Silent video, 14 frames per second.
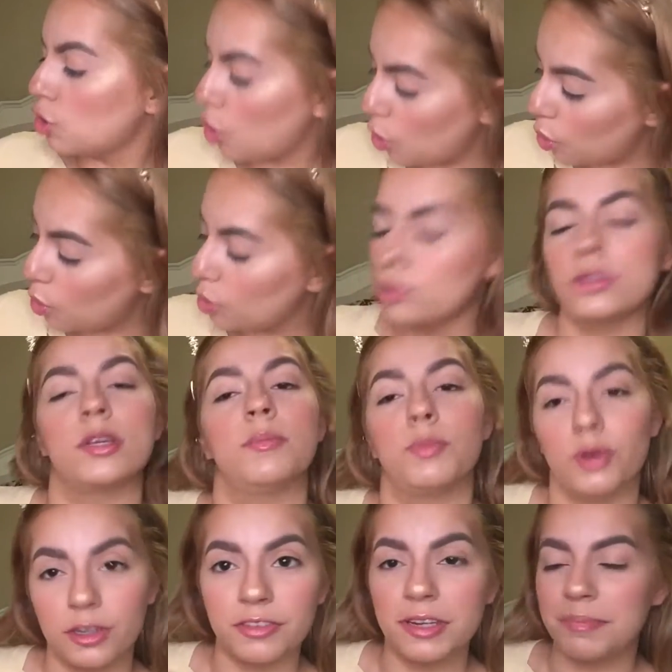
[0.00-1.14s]
goals
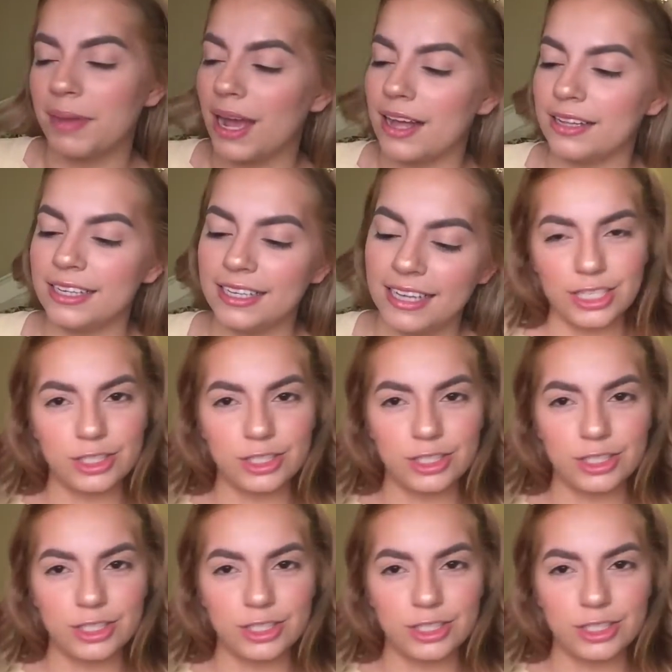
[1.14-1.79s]
Morphe palette.